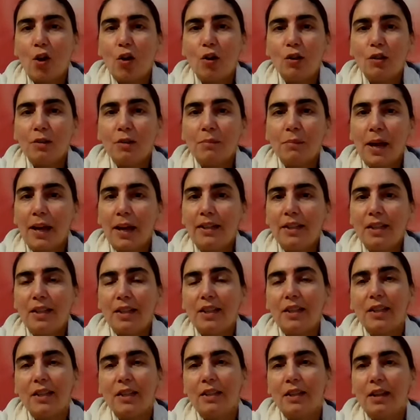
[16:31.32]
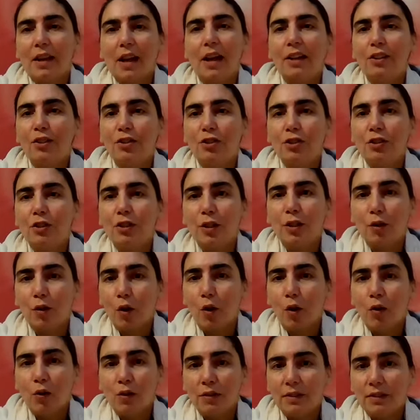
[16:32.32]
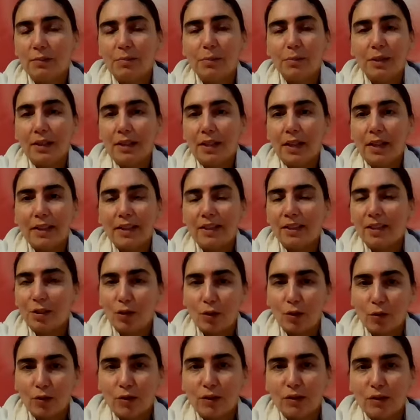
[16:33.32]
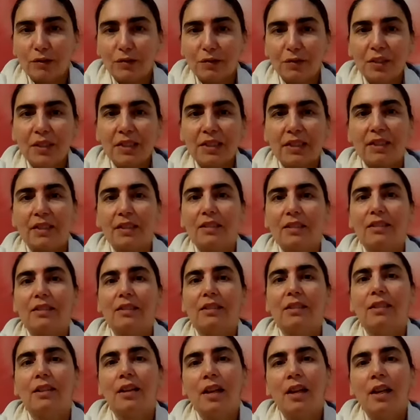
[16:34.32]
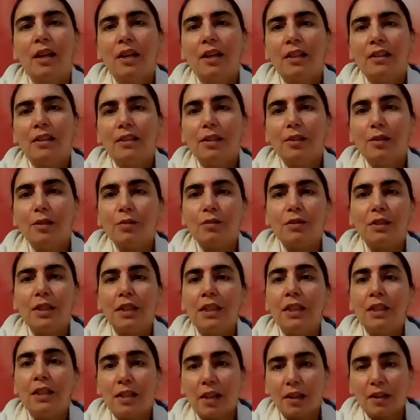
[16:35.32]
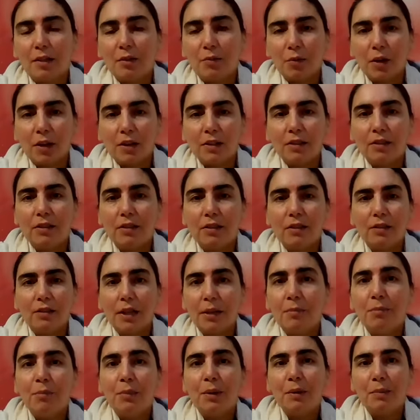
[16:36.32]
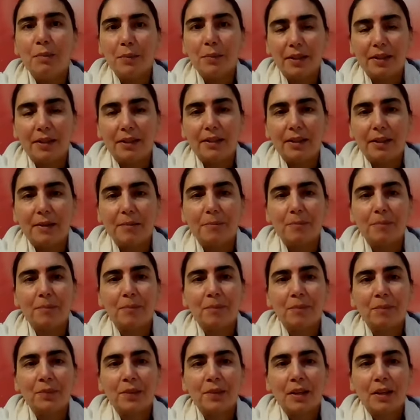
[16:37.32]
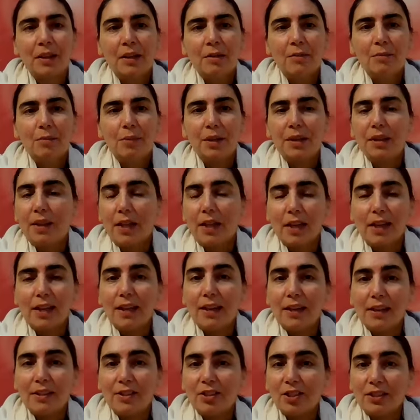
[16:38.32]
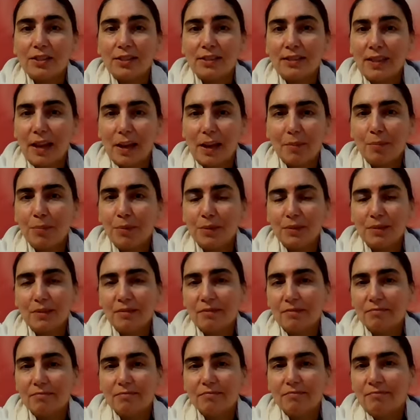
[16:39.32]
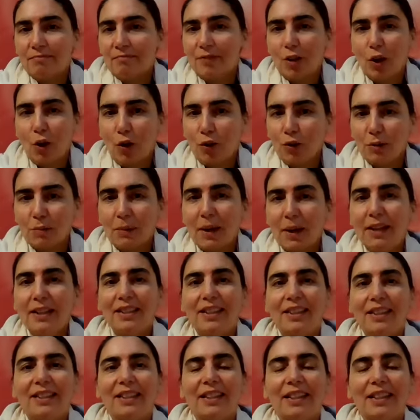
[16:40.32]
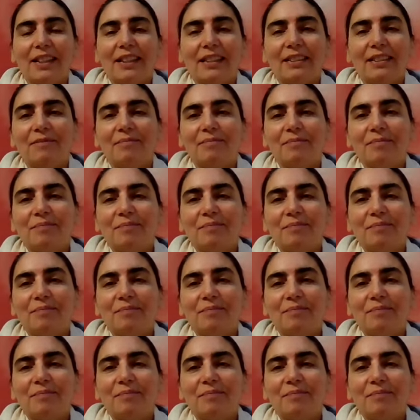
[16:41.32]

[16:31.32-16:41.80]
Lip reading: automatic and natural laws, a bit like the laws of physics. They don't need anyone to implement them, but they just happen automatically.